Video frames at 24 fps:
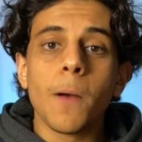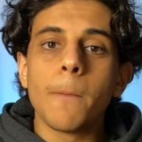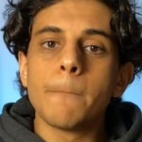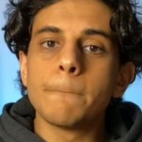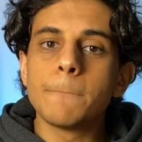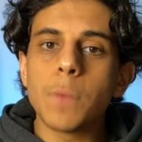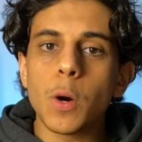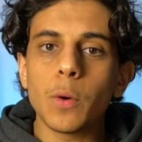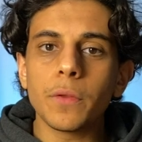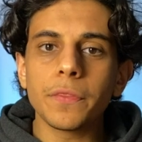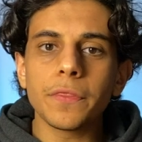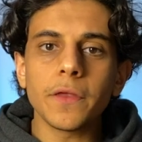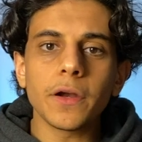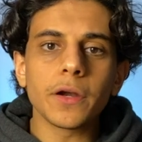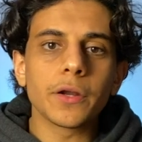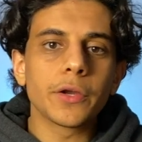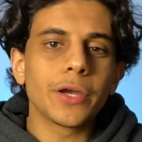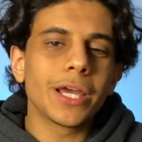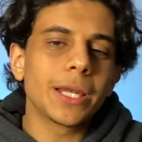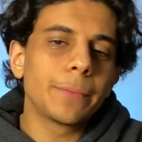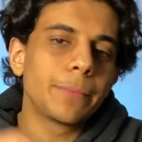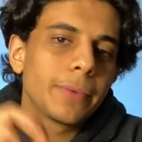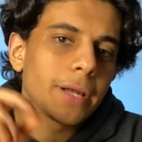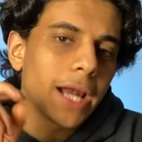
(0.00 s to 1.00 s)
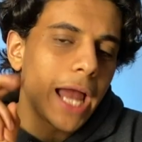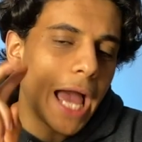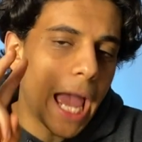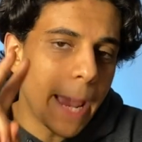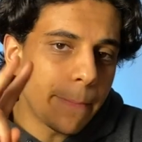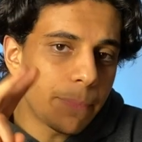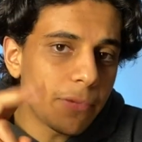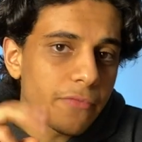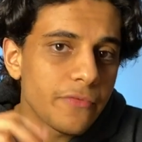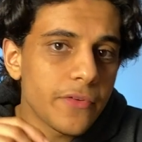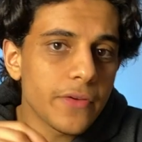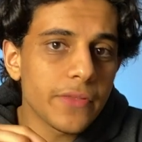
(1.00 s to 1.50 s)
Both are good, but I
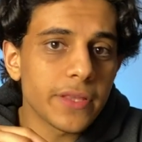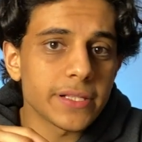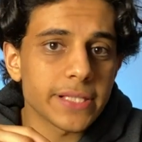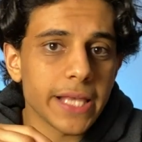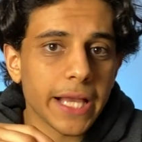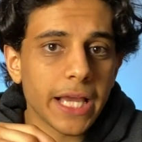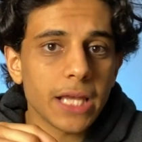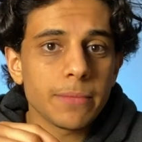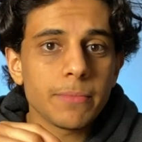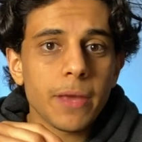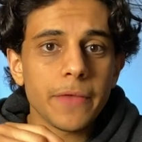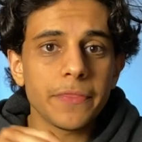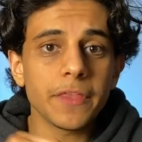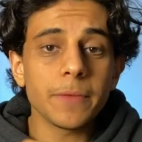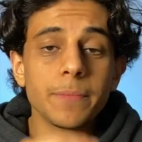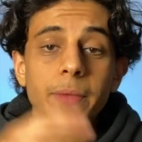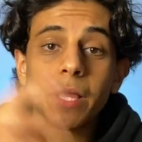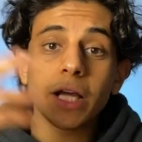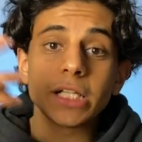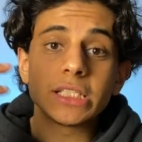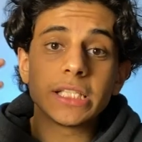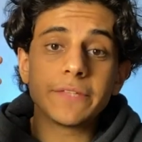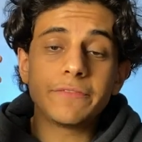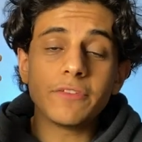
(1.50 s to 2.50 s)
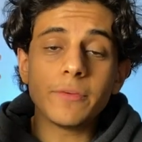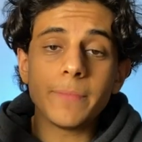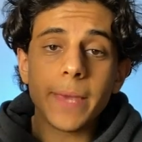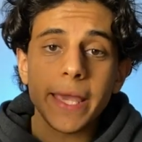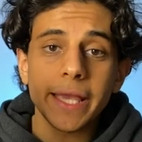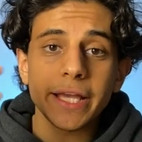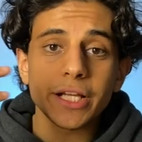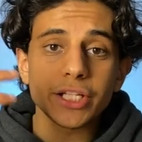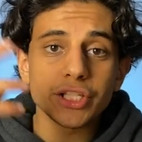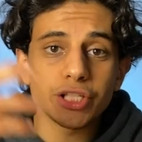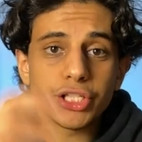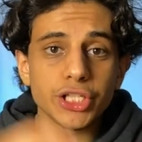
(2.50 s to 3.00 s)
prefer the second method because if you make
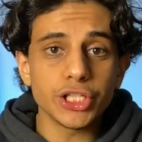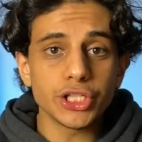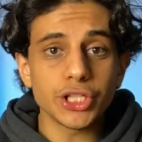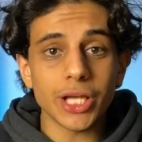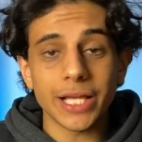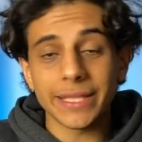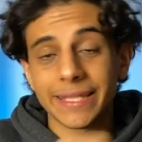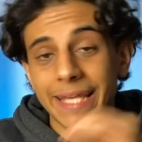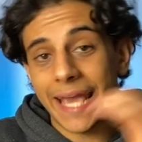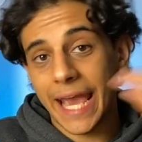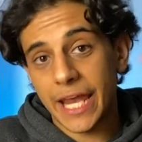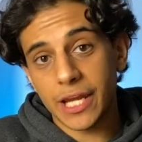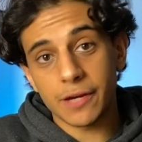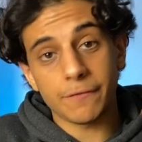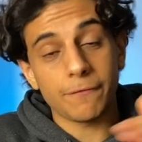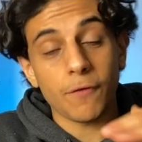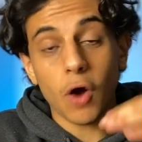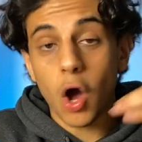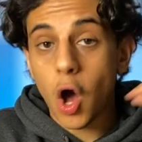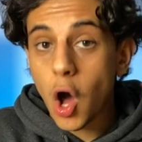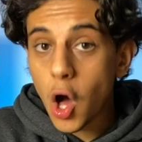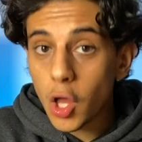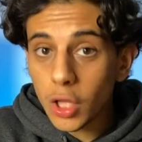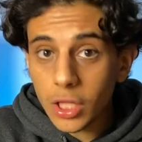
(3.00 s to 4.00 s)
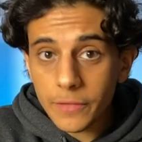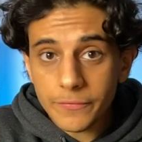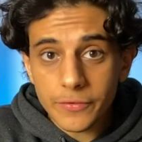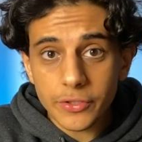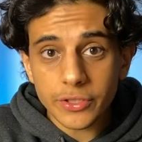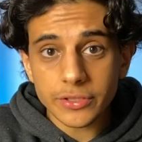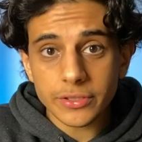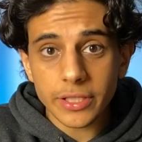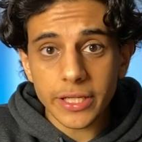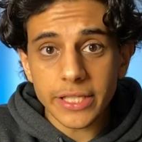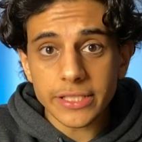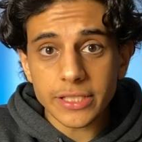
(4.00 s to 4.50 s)
a cheat sheet at the end of all of your
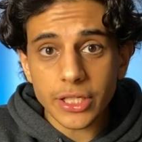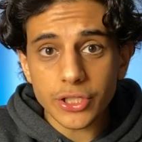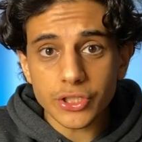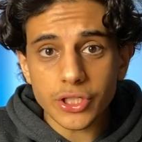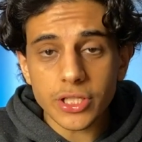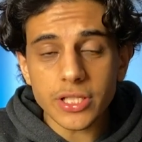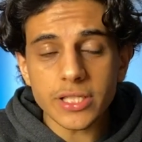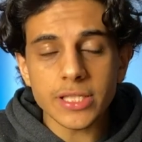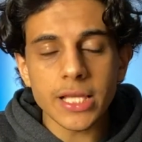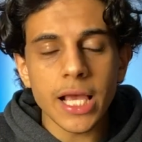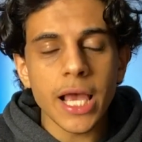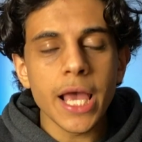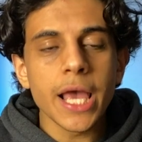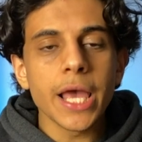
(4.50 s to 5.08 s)
study sessions,